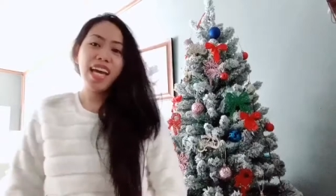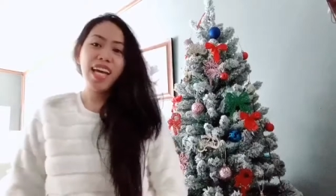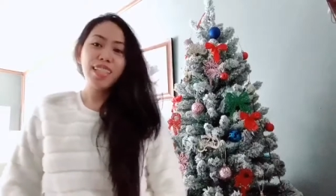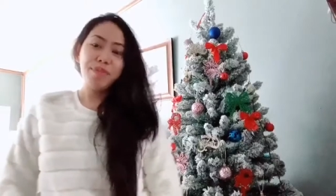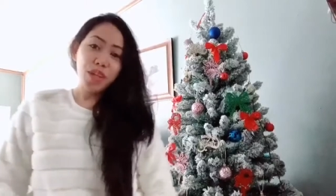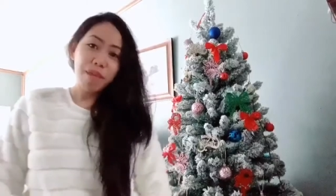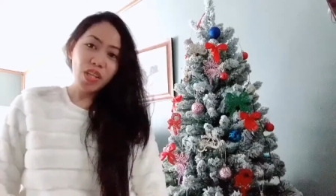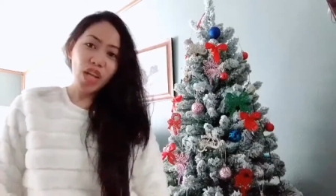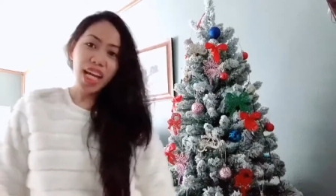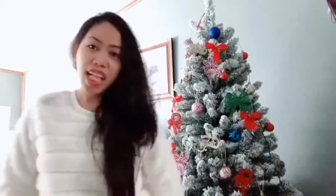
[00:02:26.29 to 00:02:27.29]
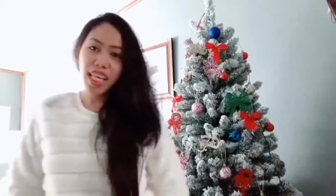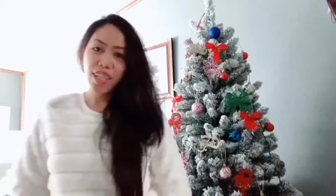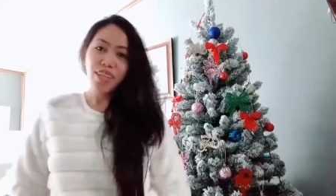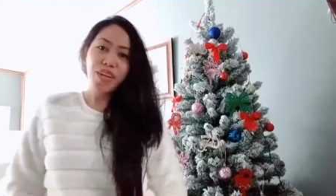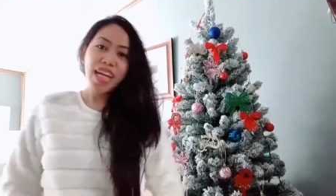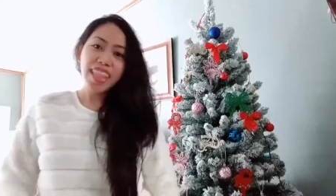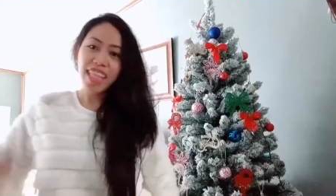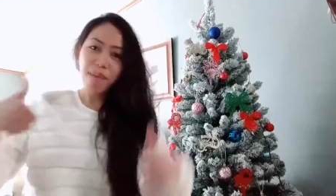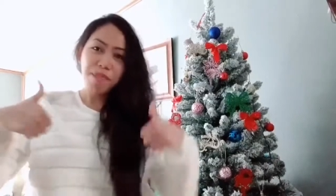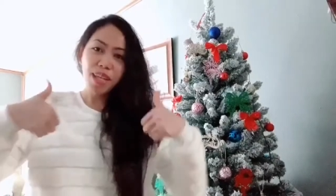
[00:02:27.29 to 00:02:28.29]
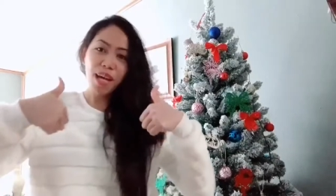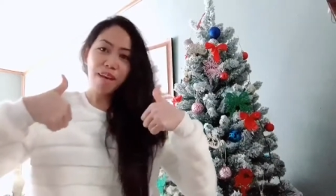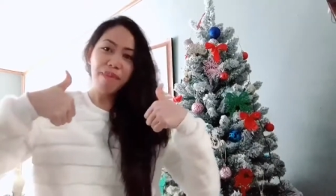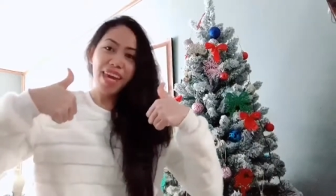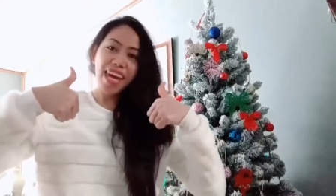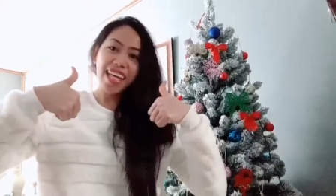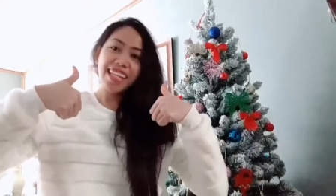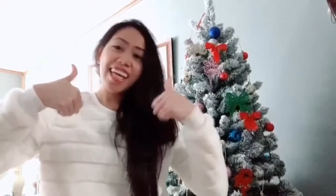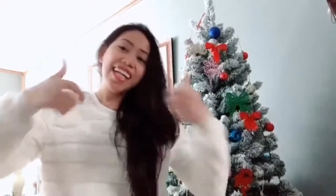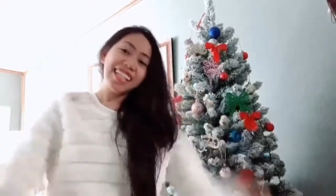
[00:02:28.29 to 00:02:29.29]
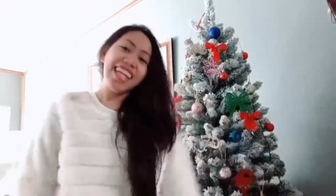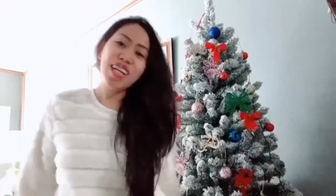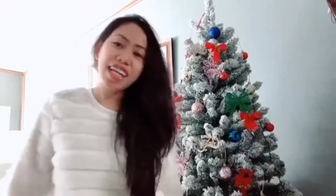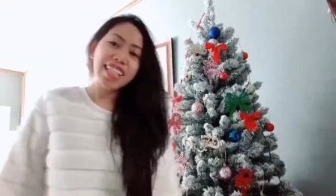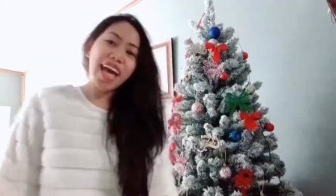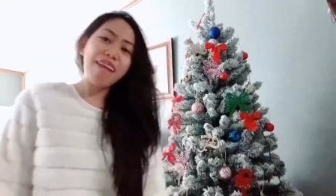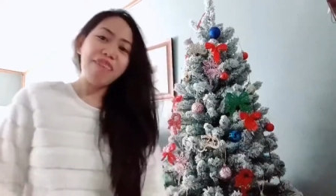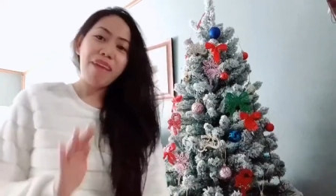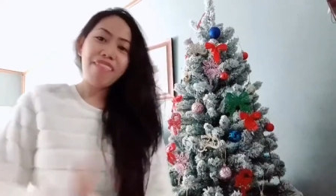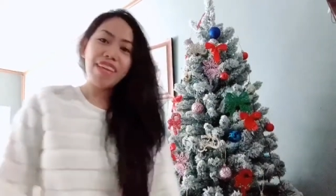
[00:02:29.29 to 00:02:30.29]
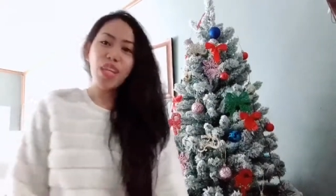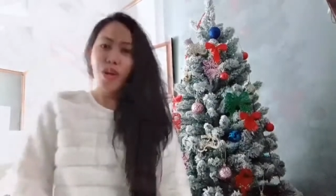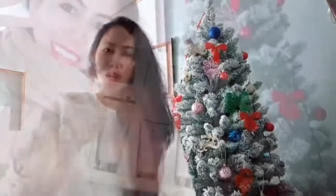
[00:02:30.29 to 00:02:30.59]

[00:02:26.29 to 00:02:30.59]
subscribe the channel and don't forget the thumbs up and see you next time in my video